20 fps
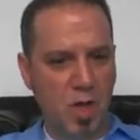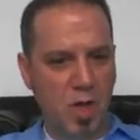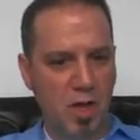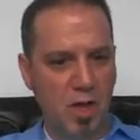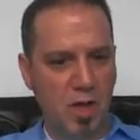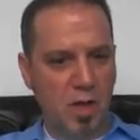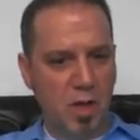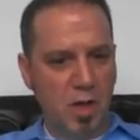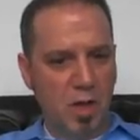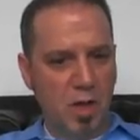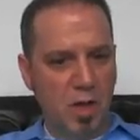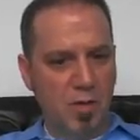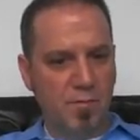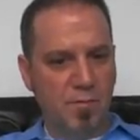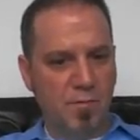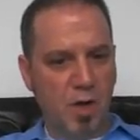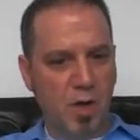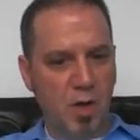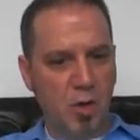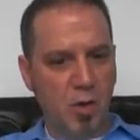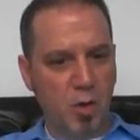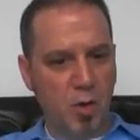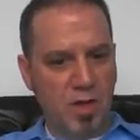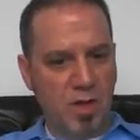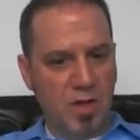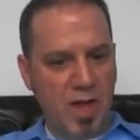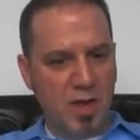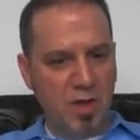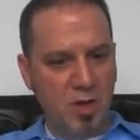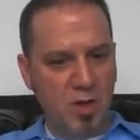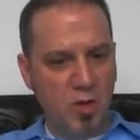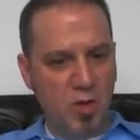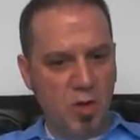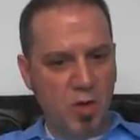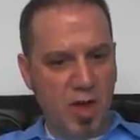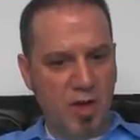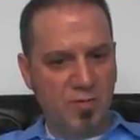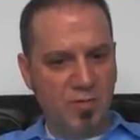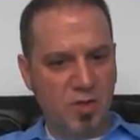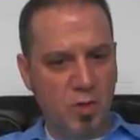Okay. Following that, you
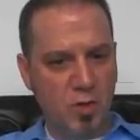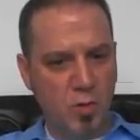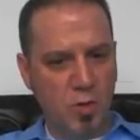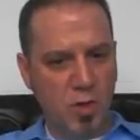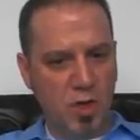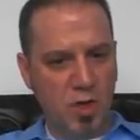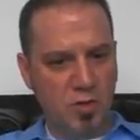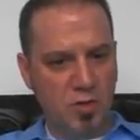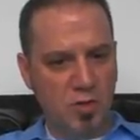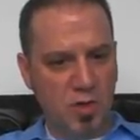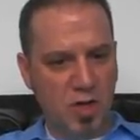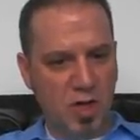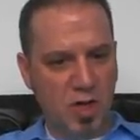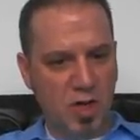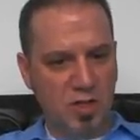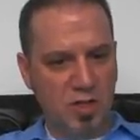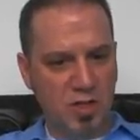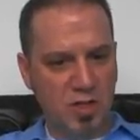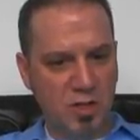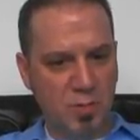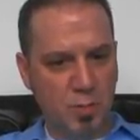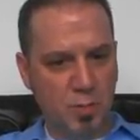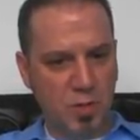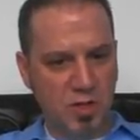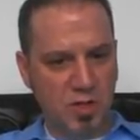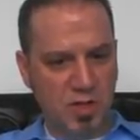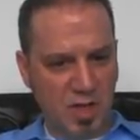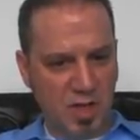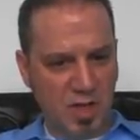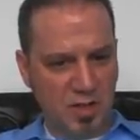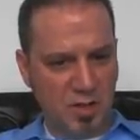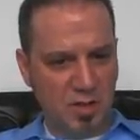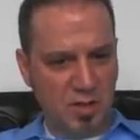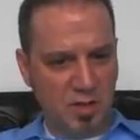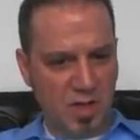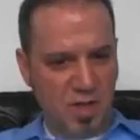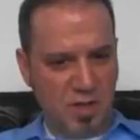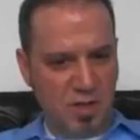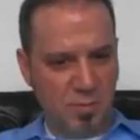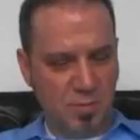have student introductions. Please take
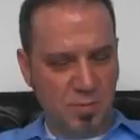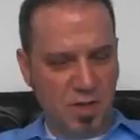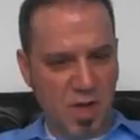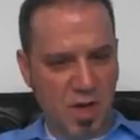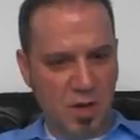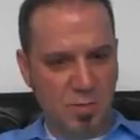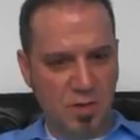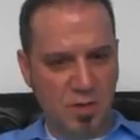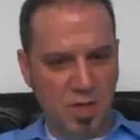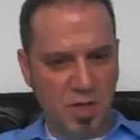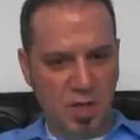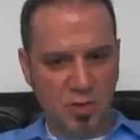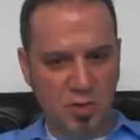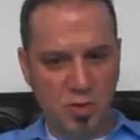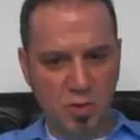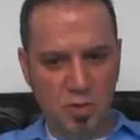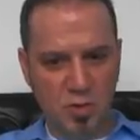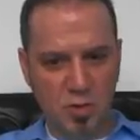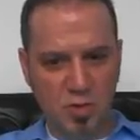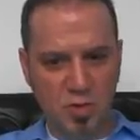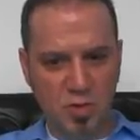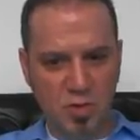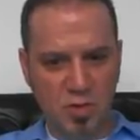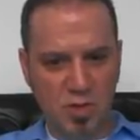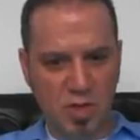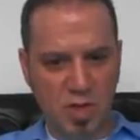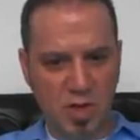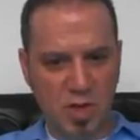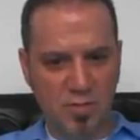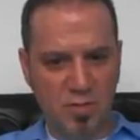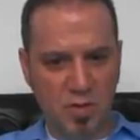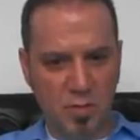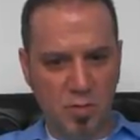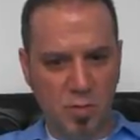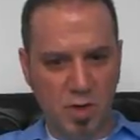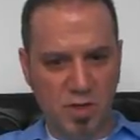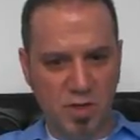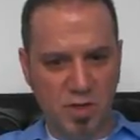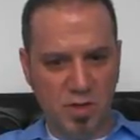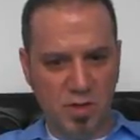some time to introduce yourself to
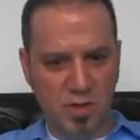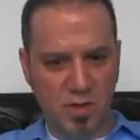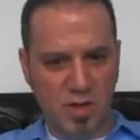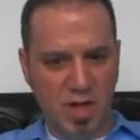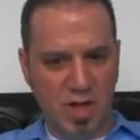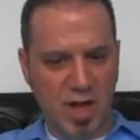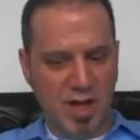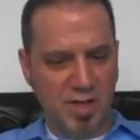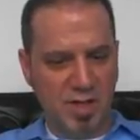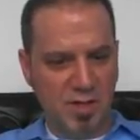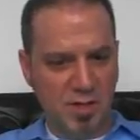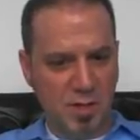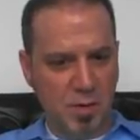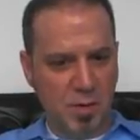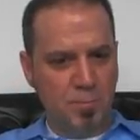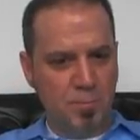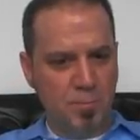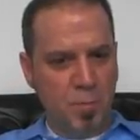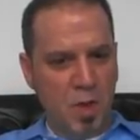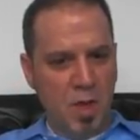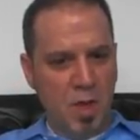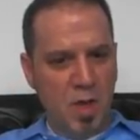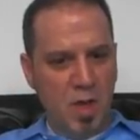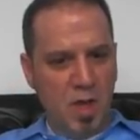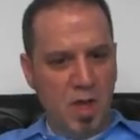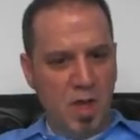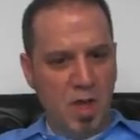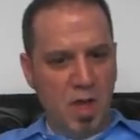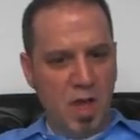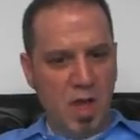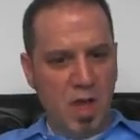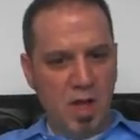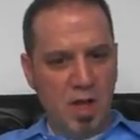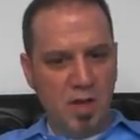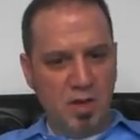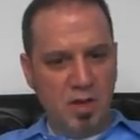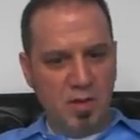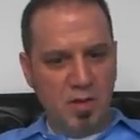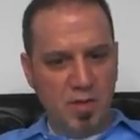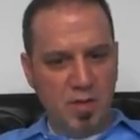the rest of the class,
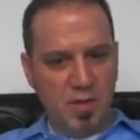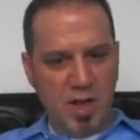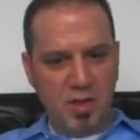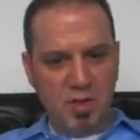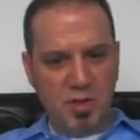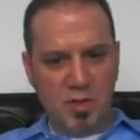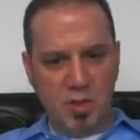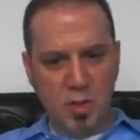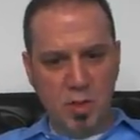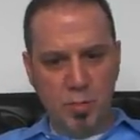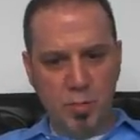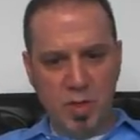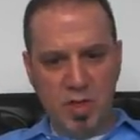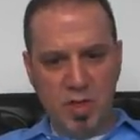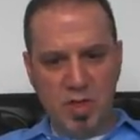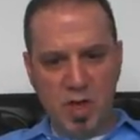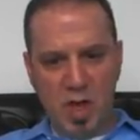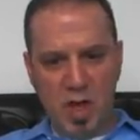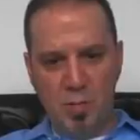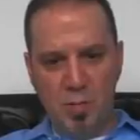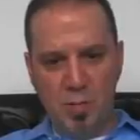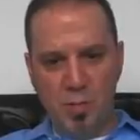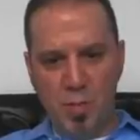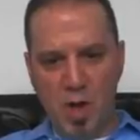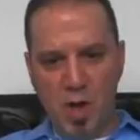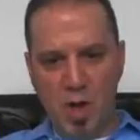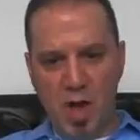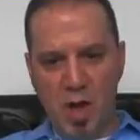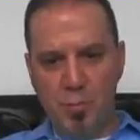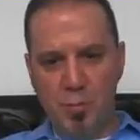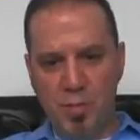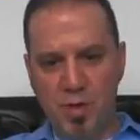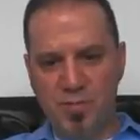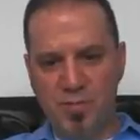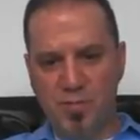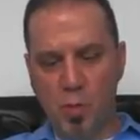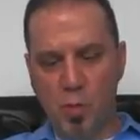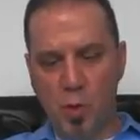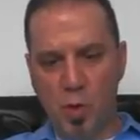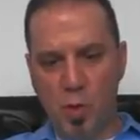and that should be done
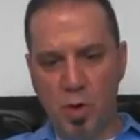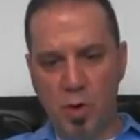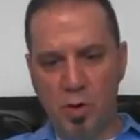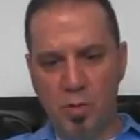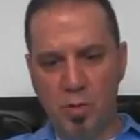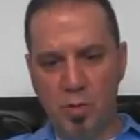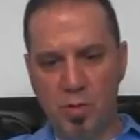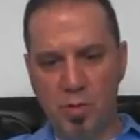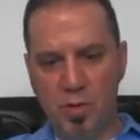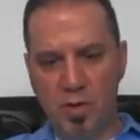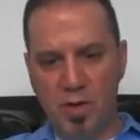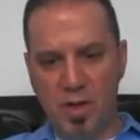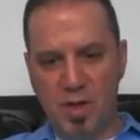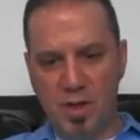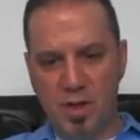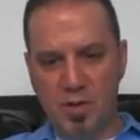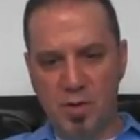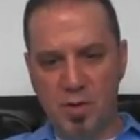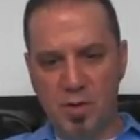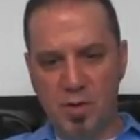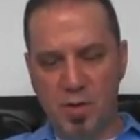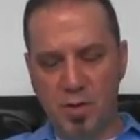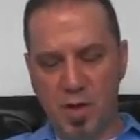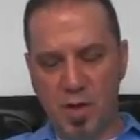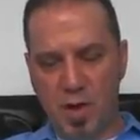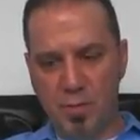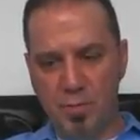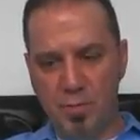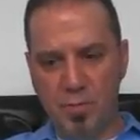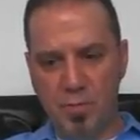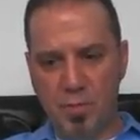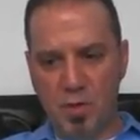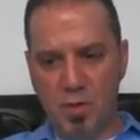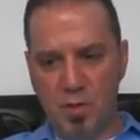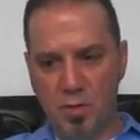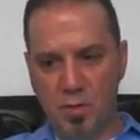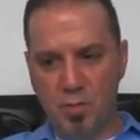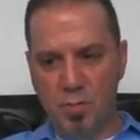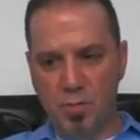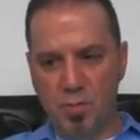before
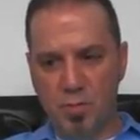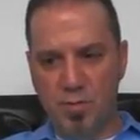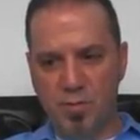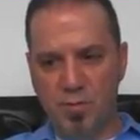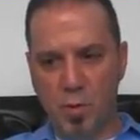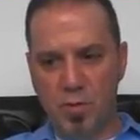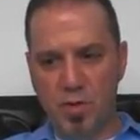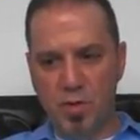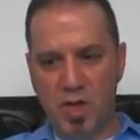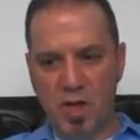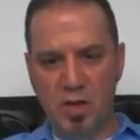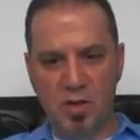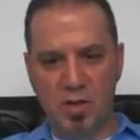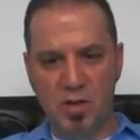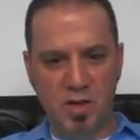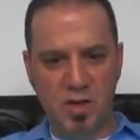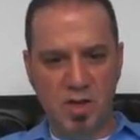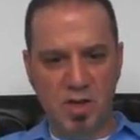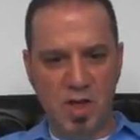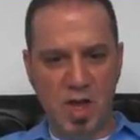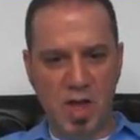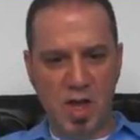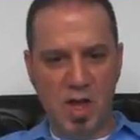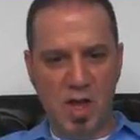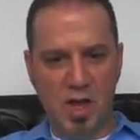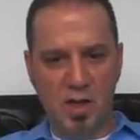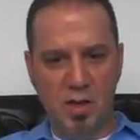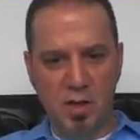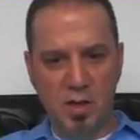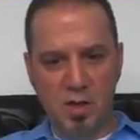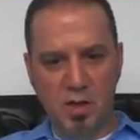the end of the day.